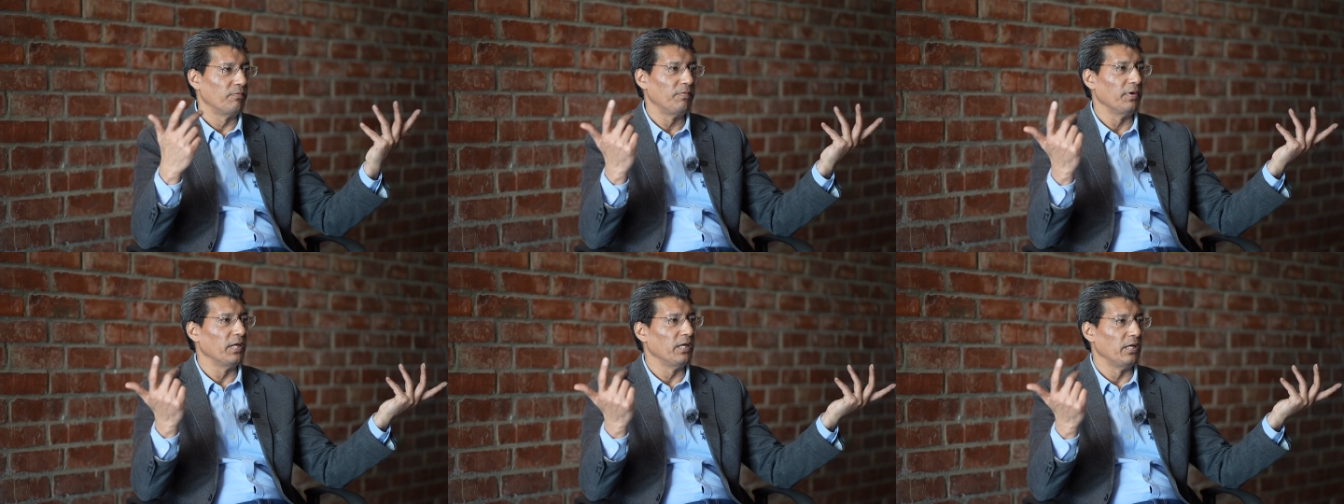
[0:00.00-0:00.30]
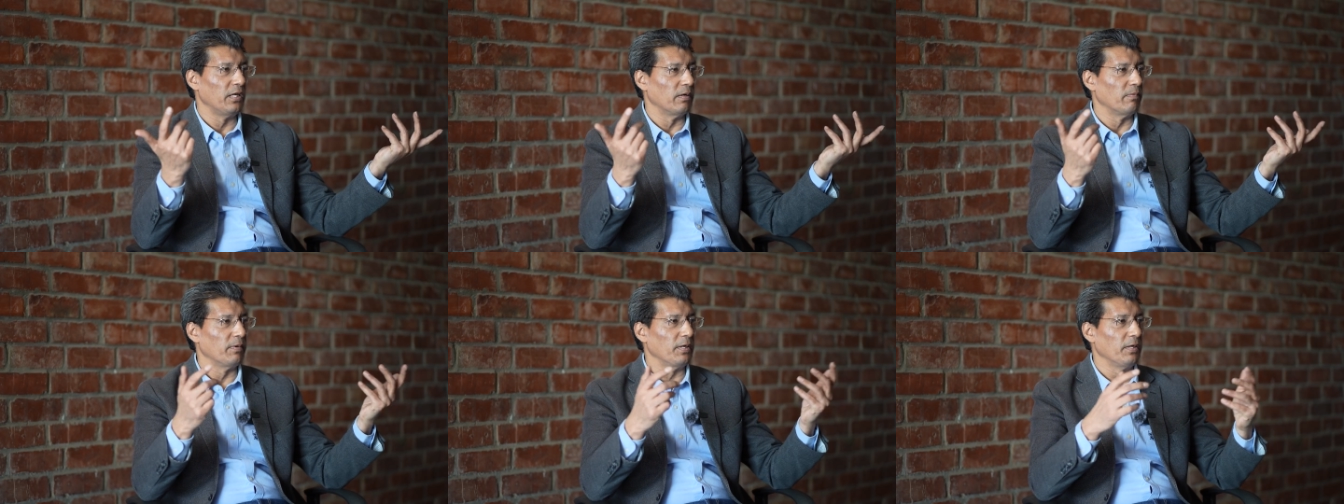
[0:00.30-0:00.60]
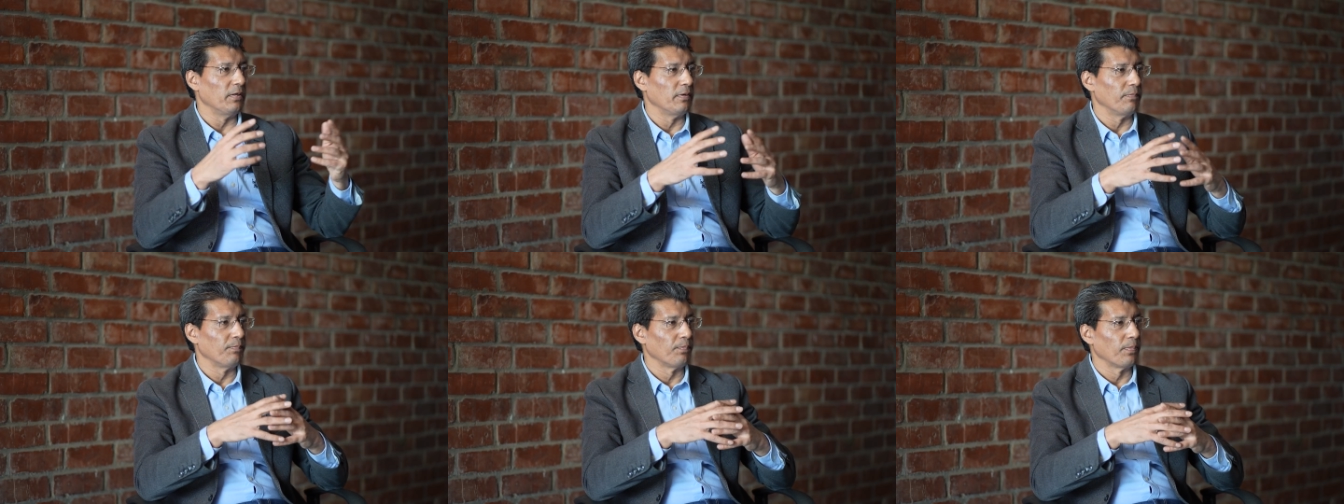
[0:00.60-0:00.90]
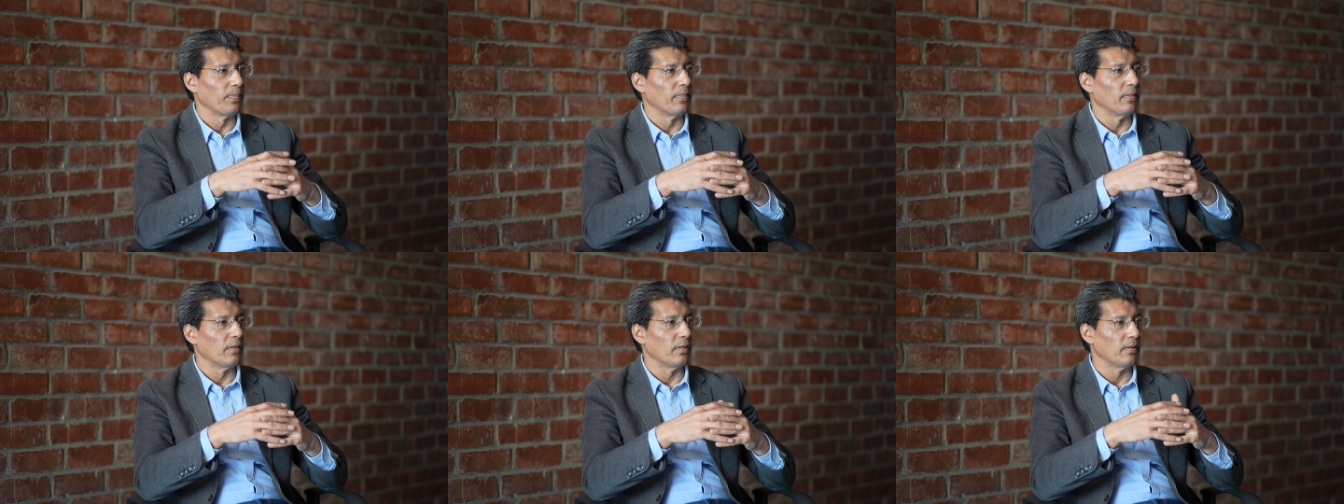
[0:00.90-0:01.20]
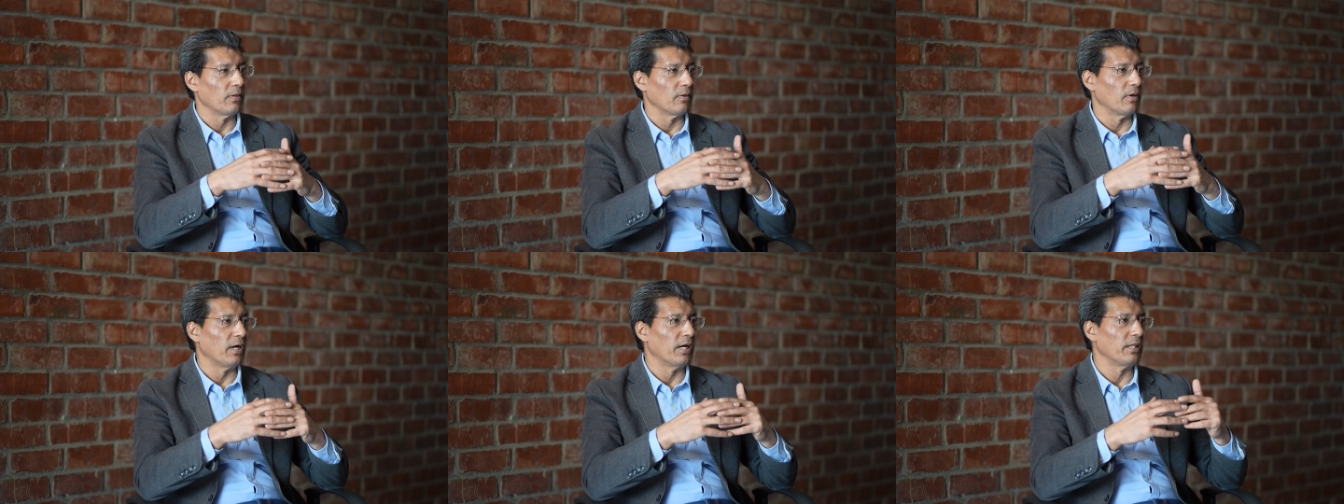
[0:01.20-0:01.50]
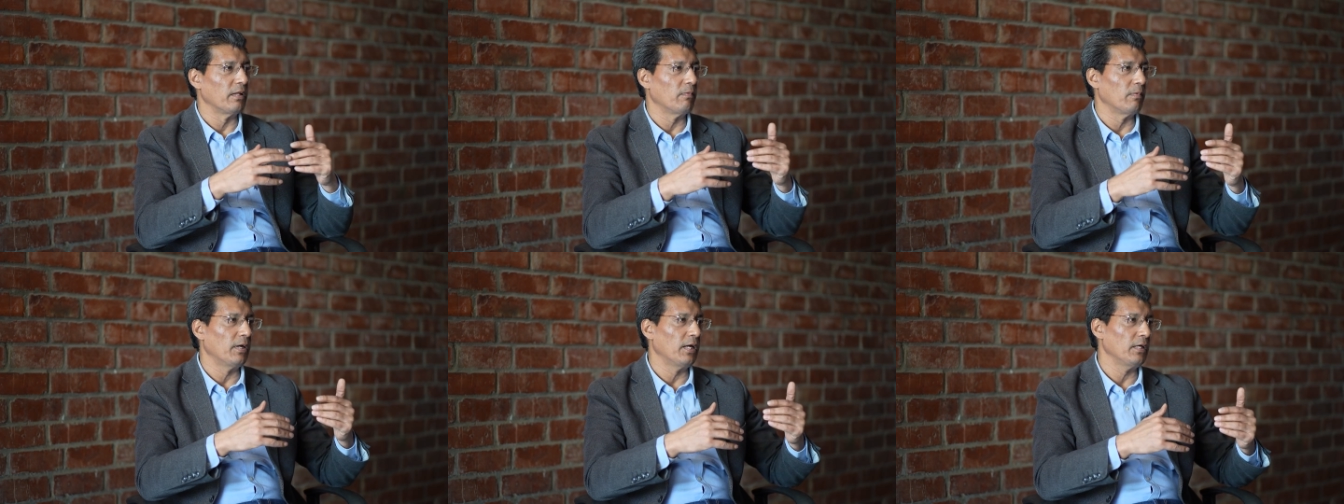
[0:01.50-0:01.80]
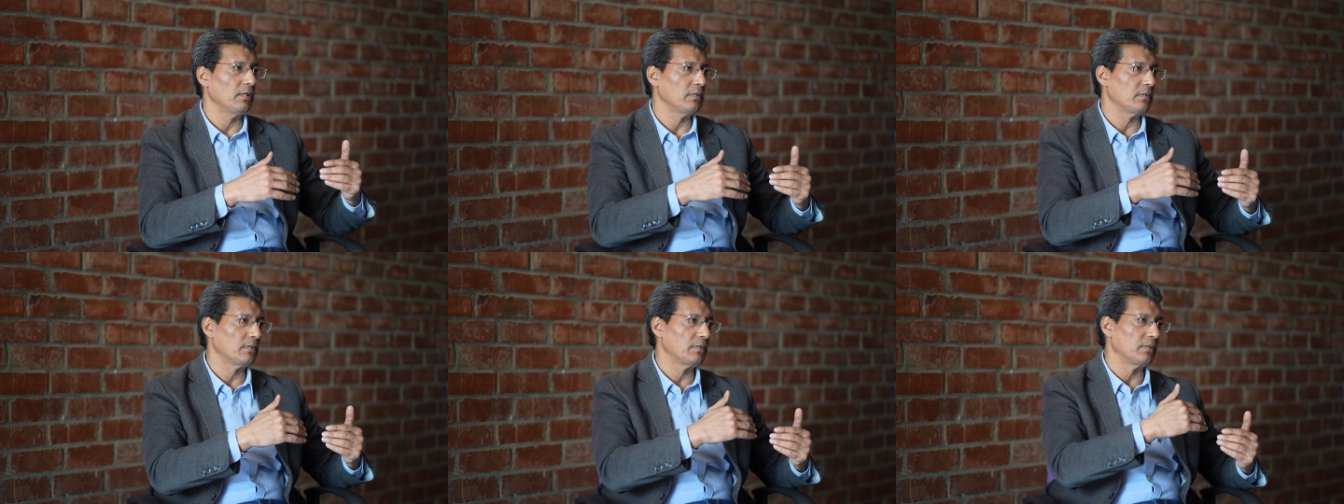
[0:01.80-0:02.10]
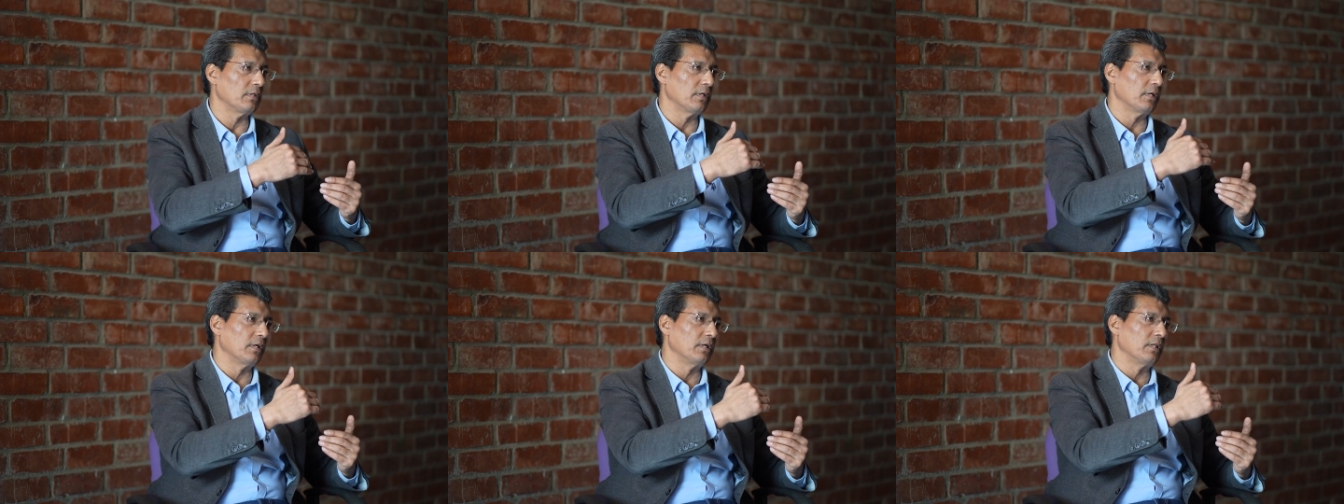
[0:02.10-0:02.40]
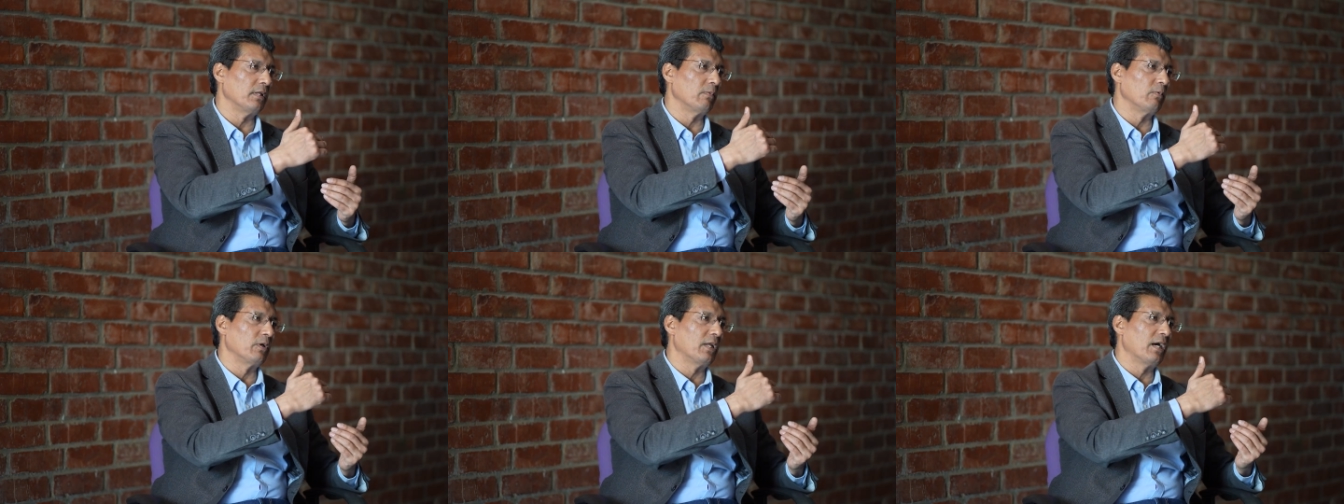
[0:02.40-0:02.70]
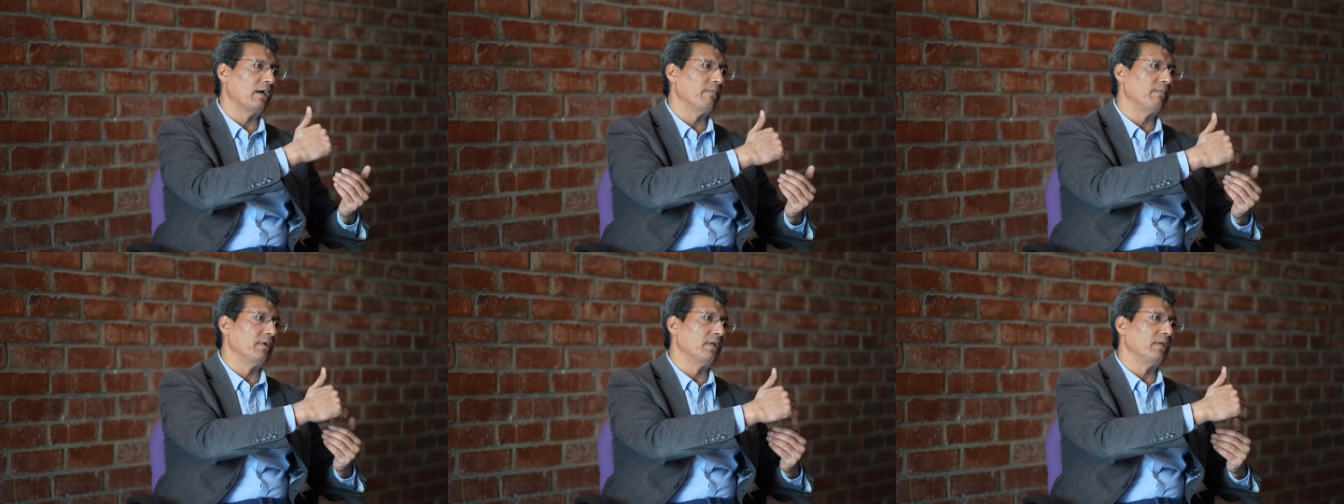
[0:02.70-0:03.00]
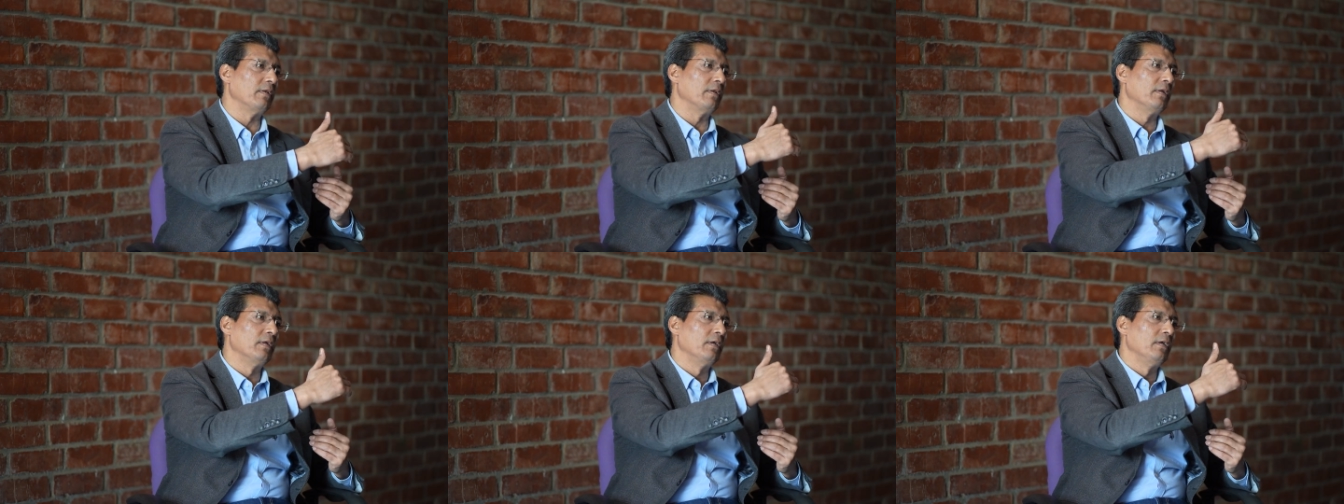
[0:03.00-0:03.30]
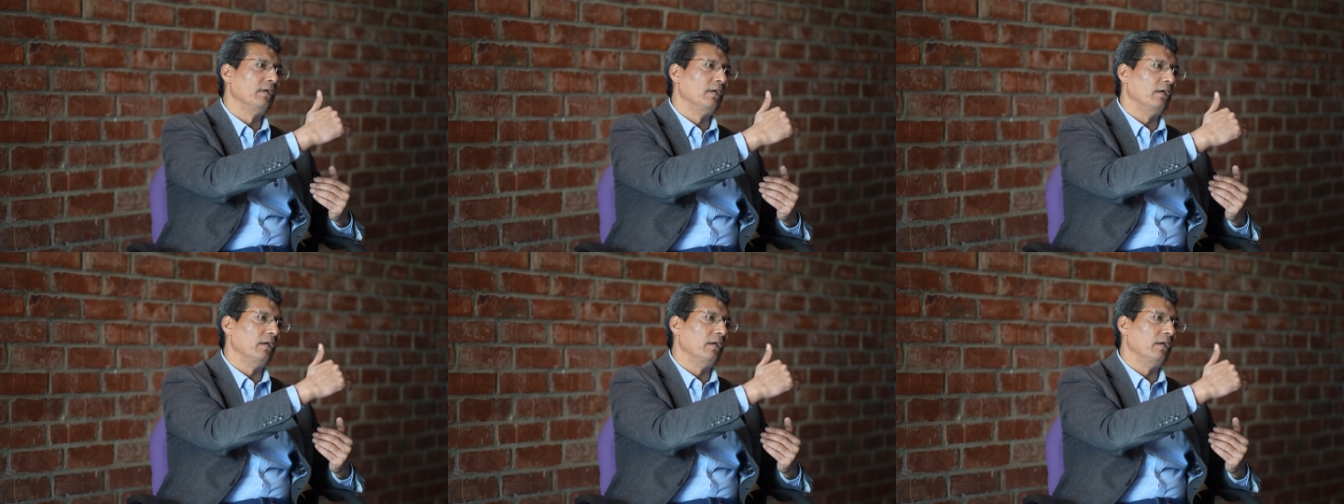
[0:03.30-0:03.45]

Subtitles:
faded away. Otherwise, there would have been,